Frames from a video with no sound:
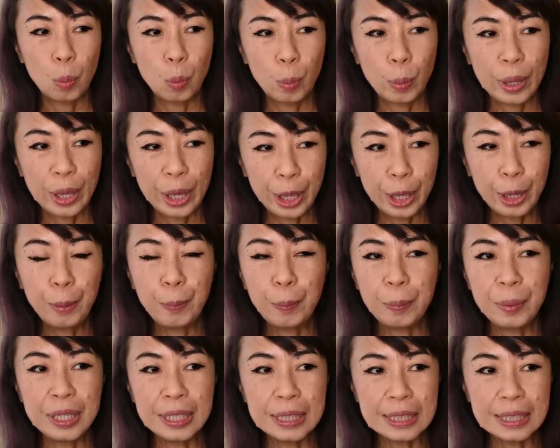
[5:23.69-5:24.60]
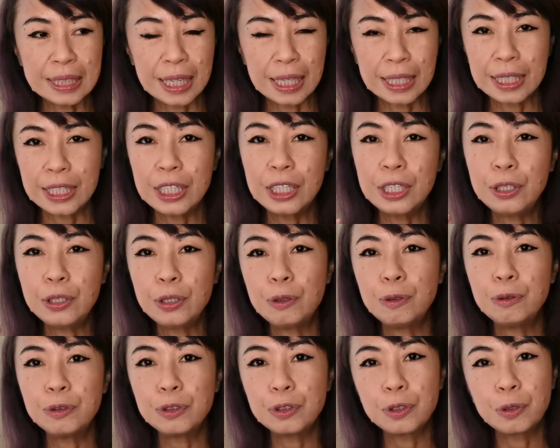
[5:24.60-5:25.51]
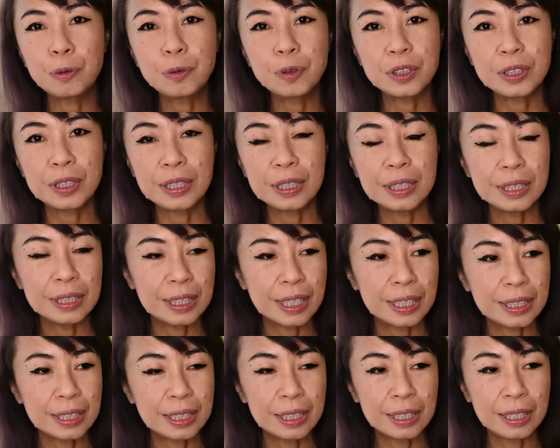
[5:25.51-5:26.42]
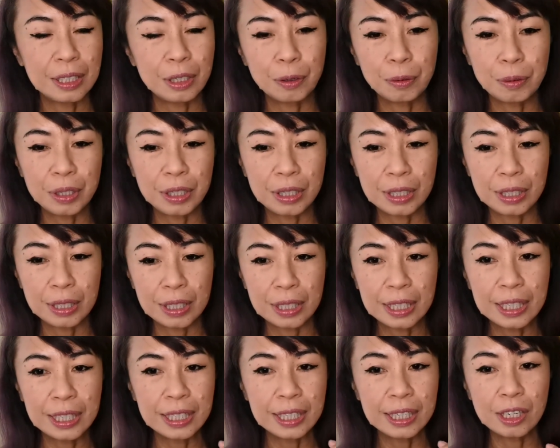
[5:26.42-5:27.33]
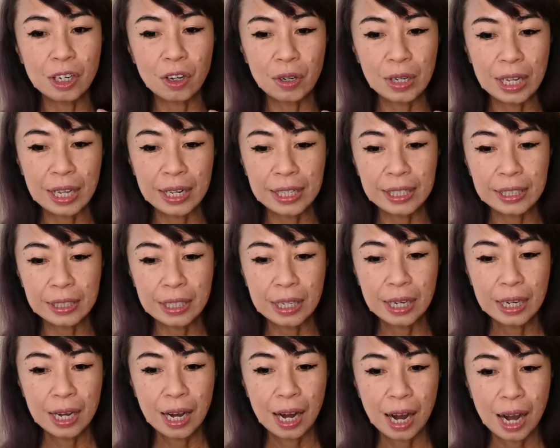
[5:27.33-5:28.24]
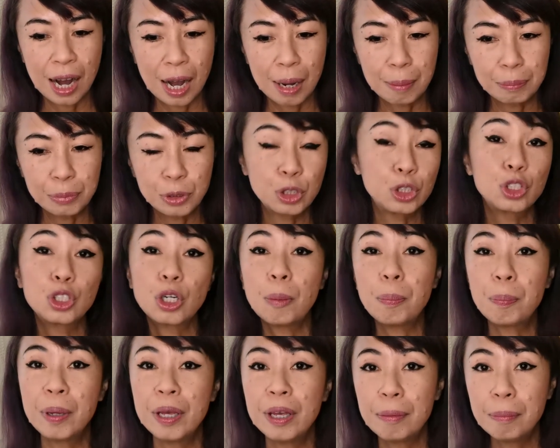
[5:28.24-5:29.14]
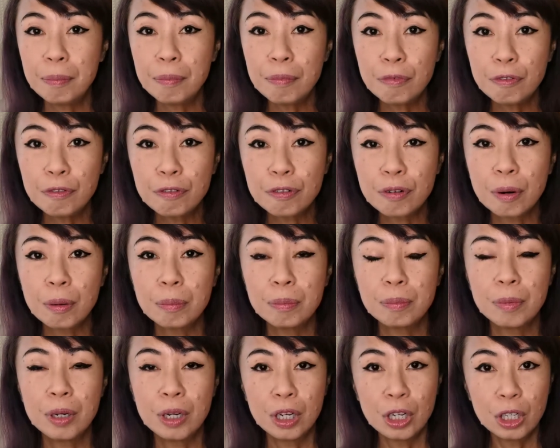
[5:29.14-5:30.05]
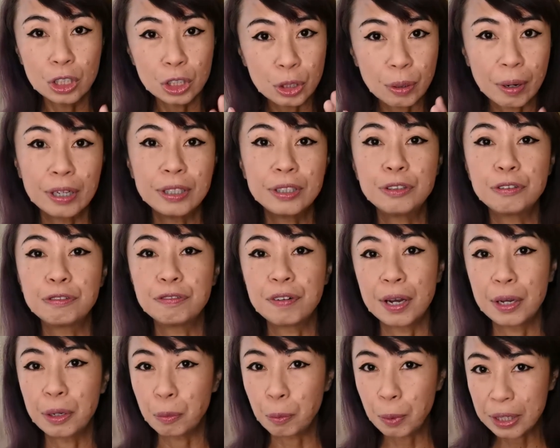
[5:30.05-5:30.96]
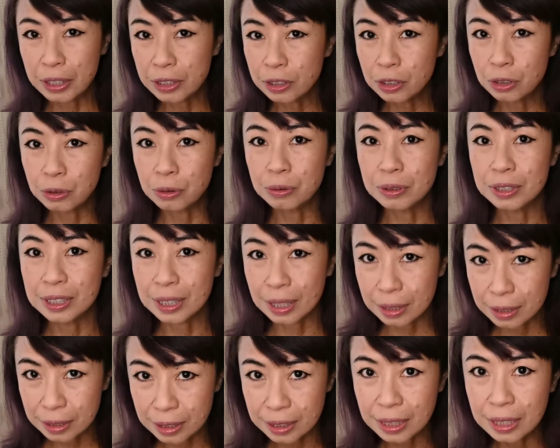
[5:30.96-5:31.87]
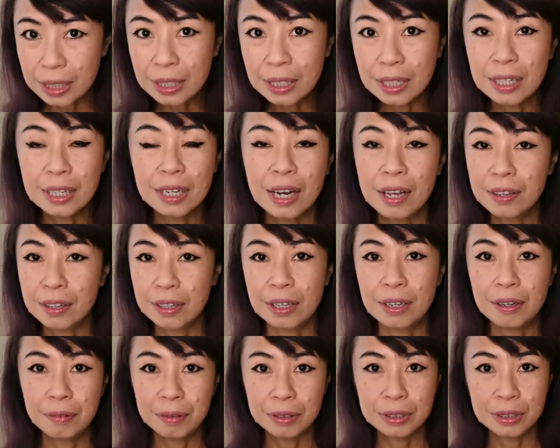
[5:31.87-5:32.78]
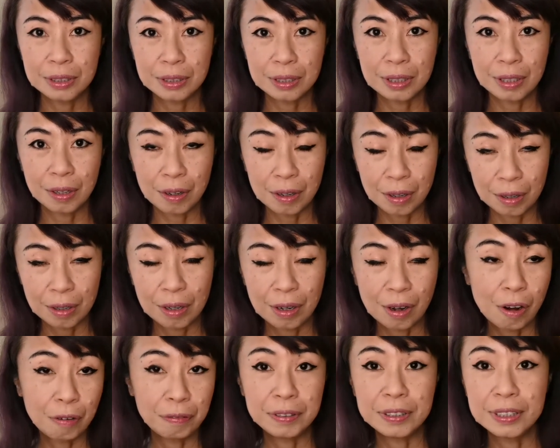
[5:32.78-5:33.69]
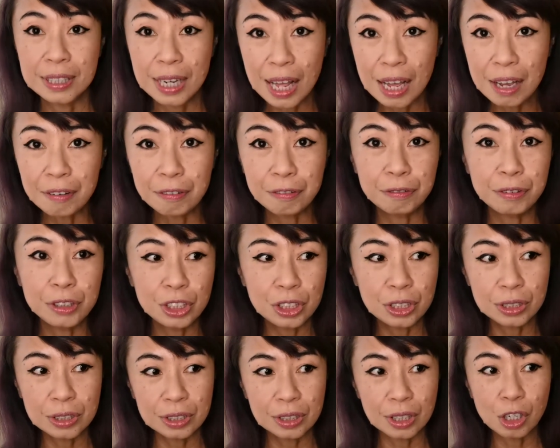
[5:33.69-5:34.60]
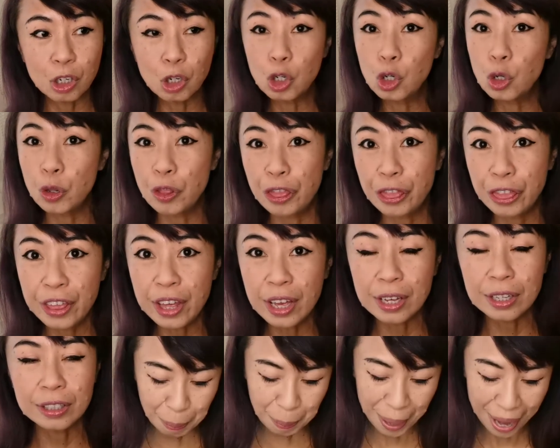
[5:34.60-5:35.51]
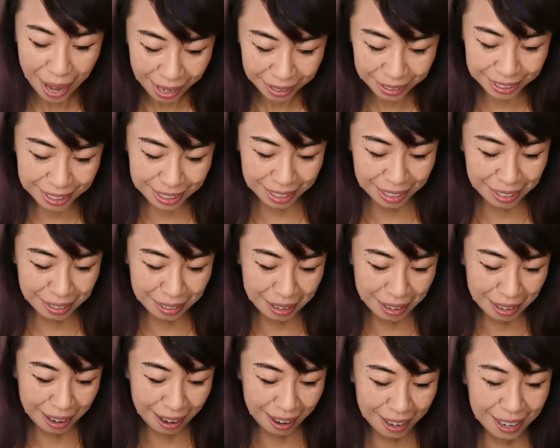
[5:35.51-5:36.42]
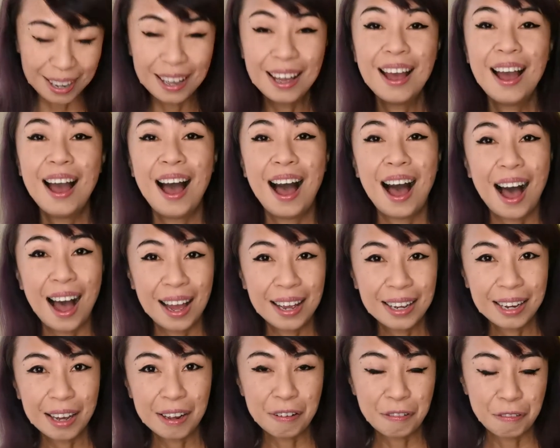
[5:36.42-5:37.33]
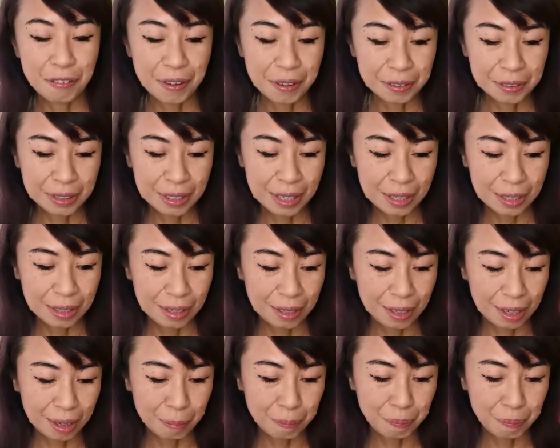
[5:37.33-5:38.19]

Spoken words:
him is that he used those things that, you know, he did not let it stop him from trying to find ways to succeed in other areas of his life, which is a good thing. The bad thing that I kind of felt that